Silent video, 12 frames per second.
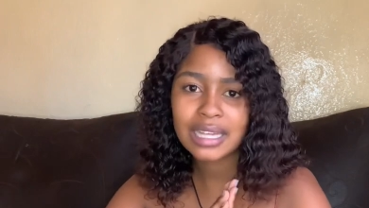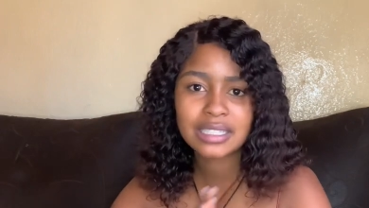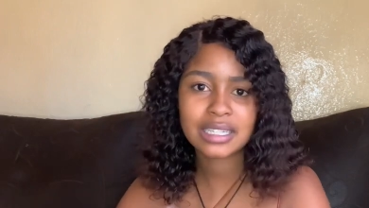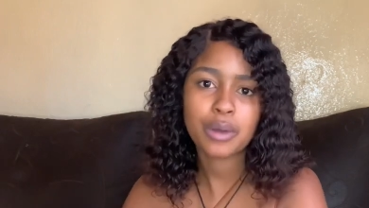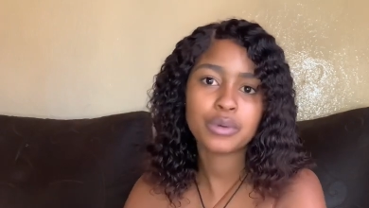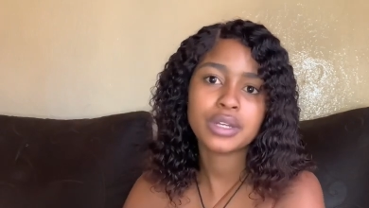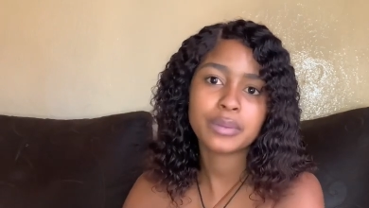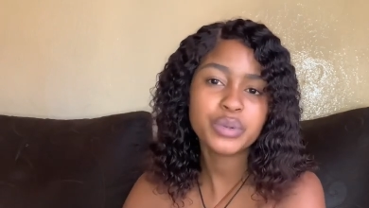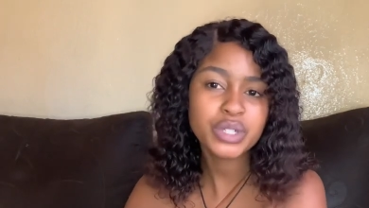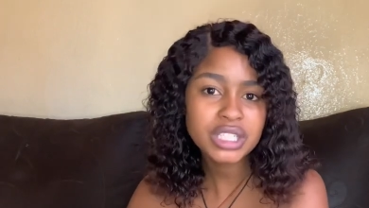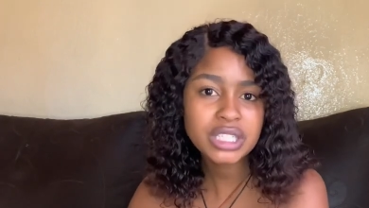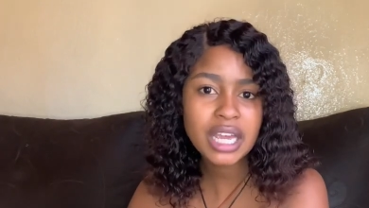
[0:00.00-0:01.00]
and I would
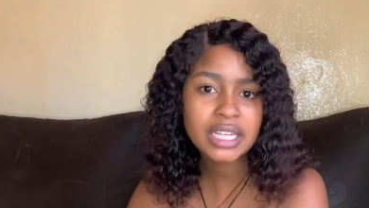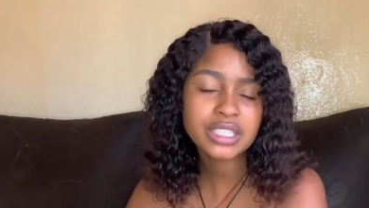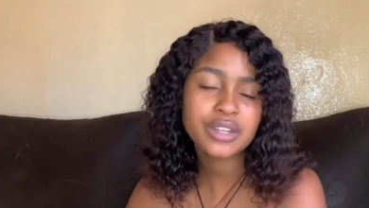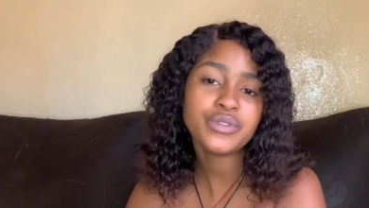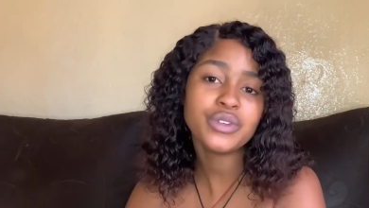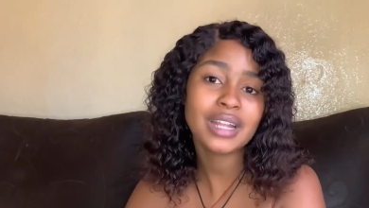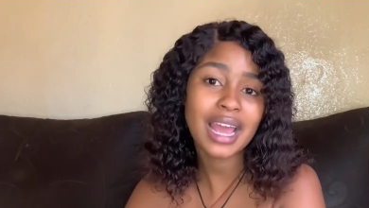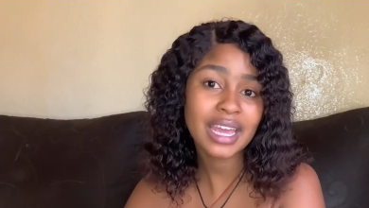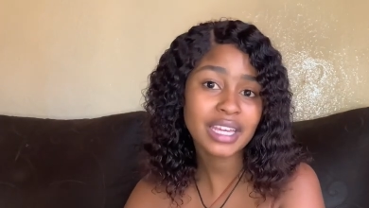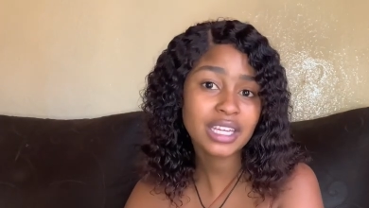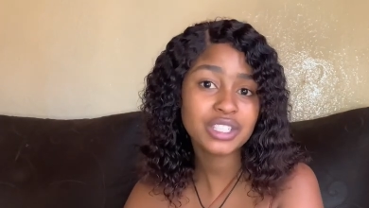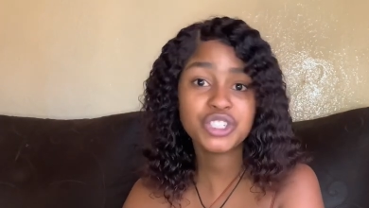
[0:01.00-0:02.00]
appreciate if you
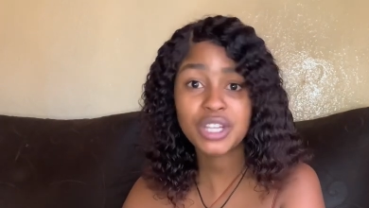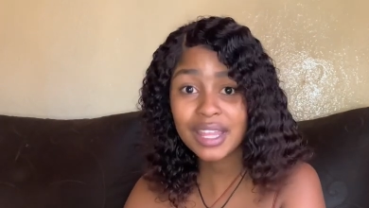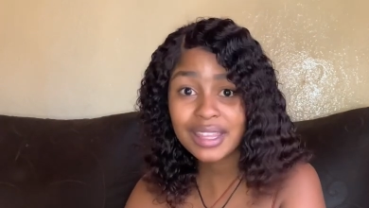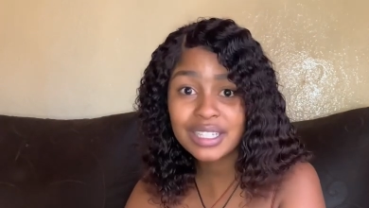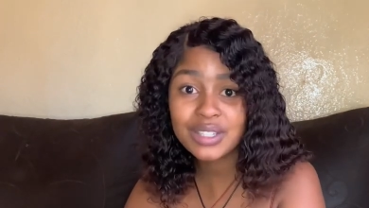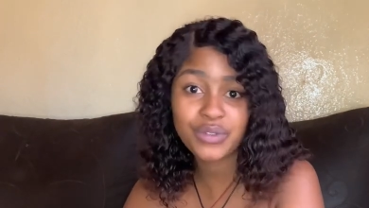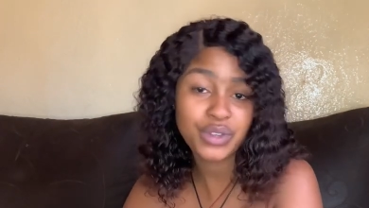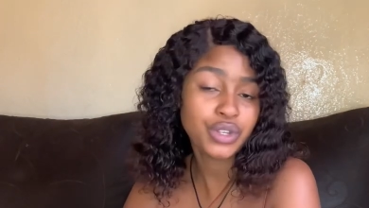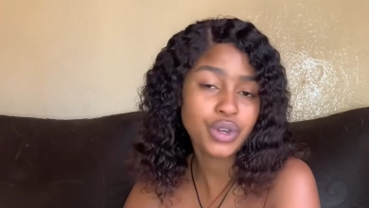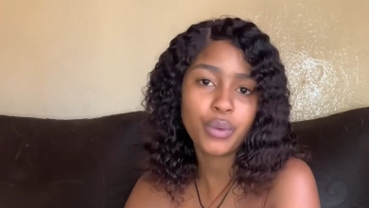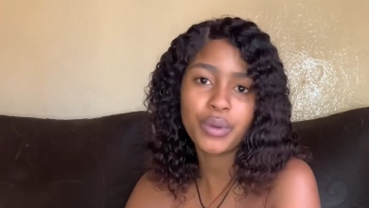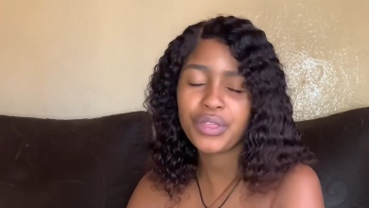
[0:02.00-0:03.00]
like, share this
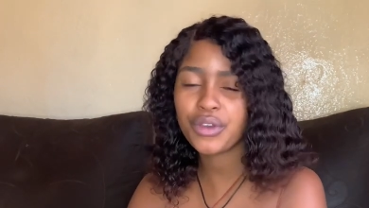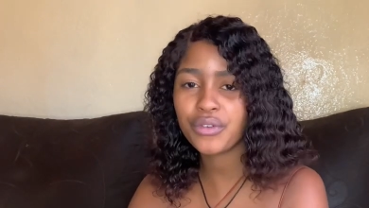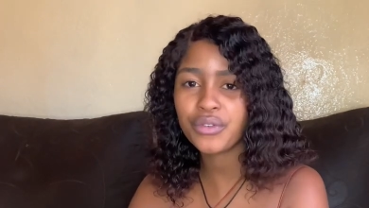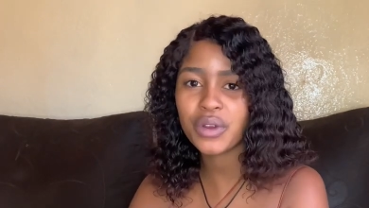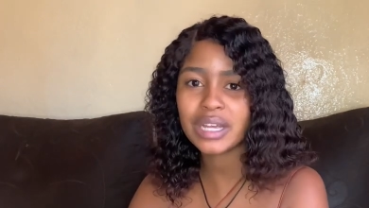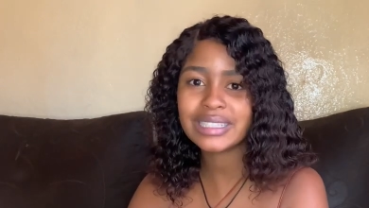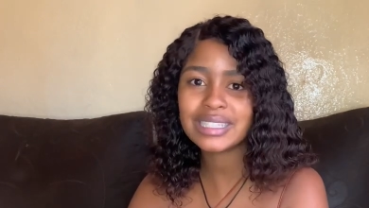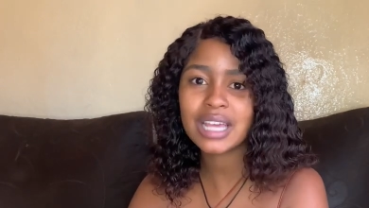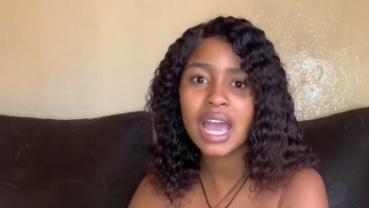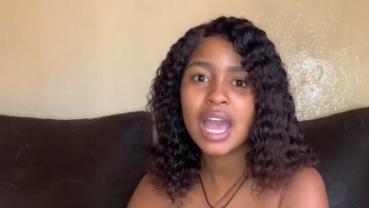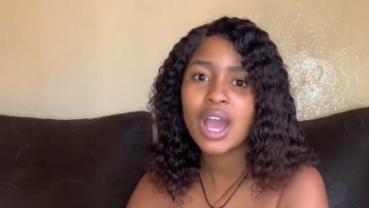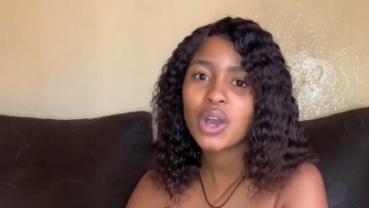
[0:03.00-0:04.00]
video with your friends,
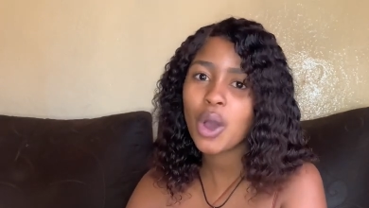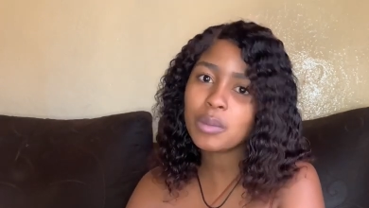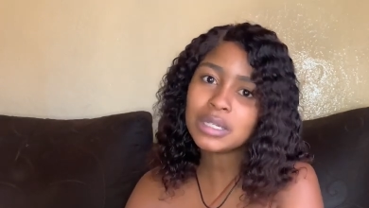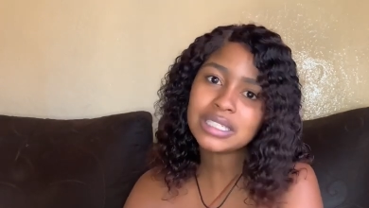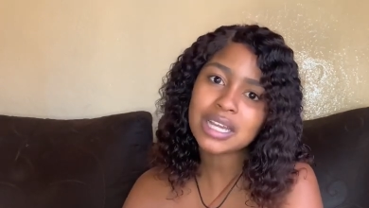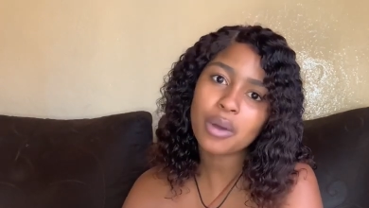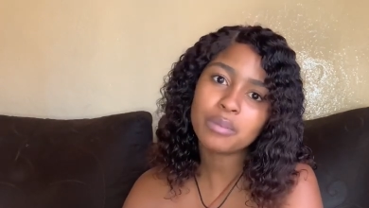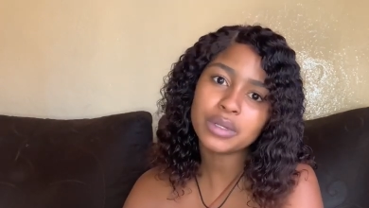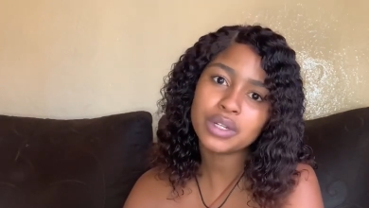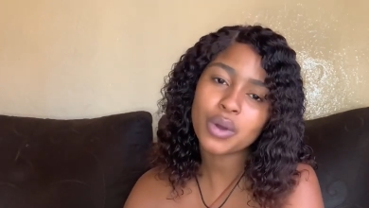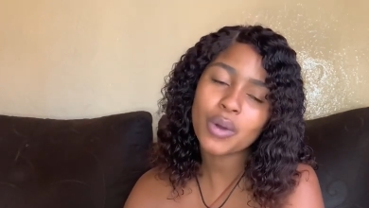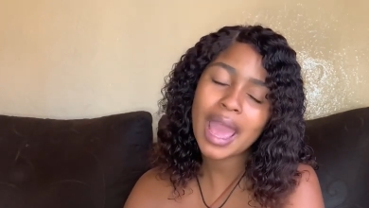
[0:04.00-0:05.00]
comment down
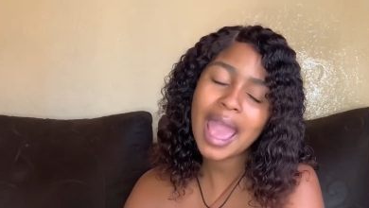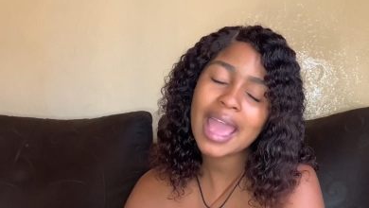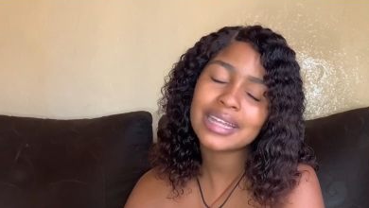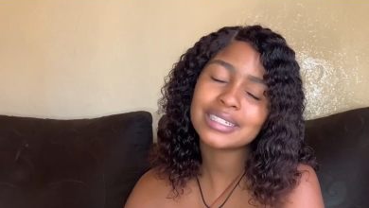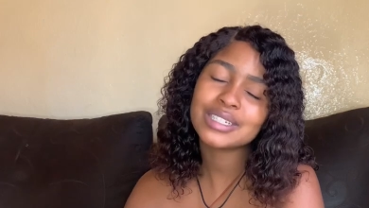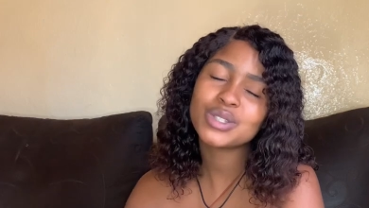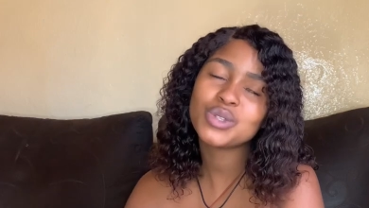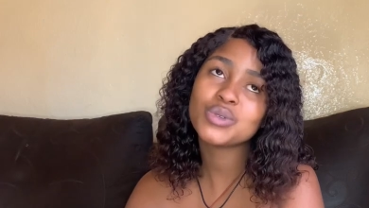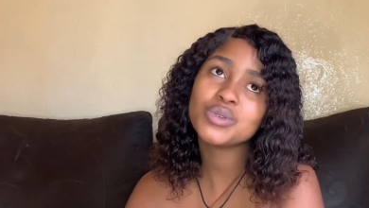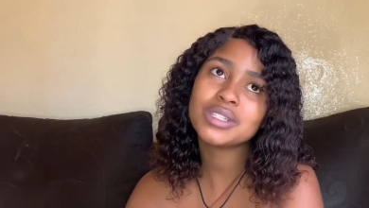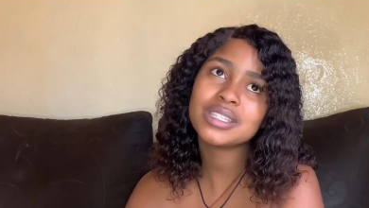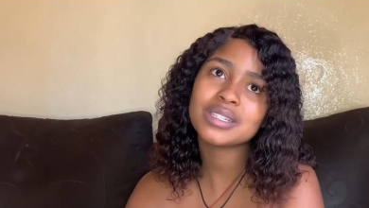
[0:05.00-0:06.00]
below, and
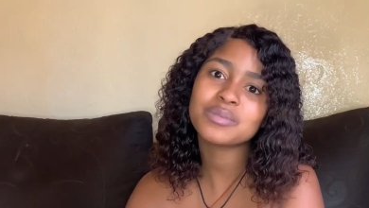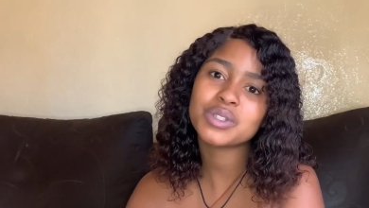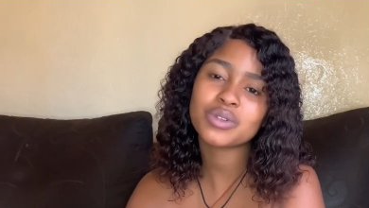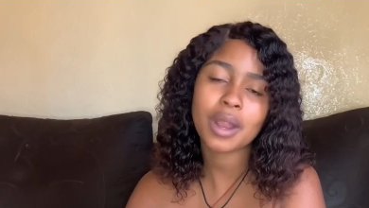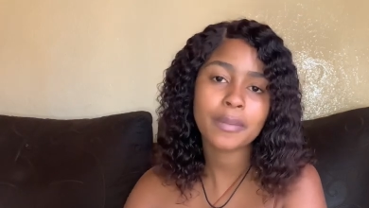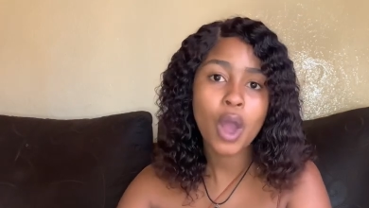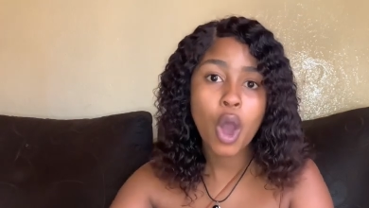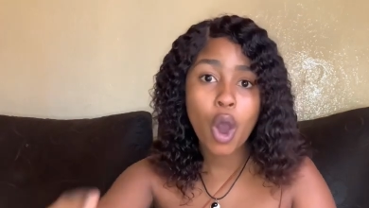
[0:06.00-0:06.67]
do subscribe.